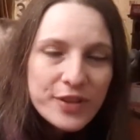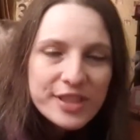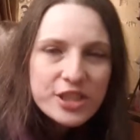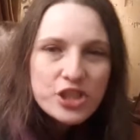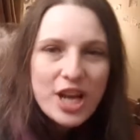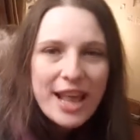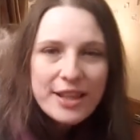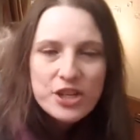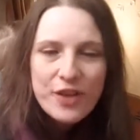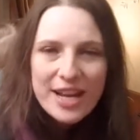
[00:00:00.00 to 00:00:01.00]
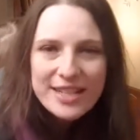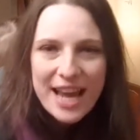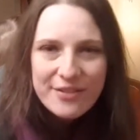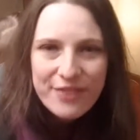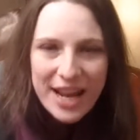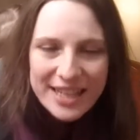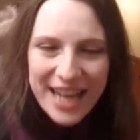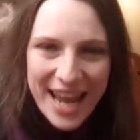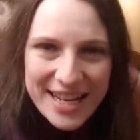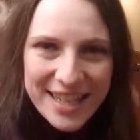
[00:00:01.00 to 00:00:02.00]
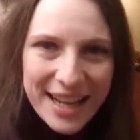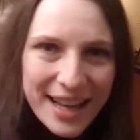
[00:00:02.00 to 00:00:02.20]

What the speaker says: Fitness Challenge, Fat Dad, Fat Kid.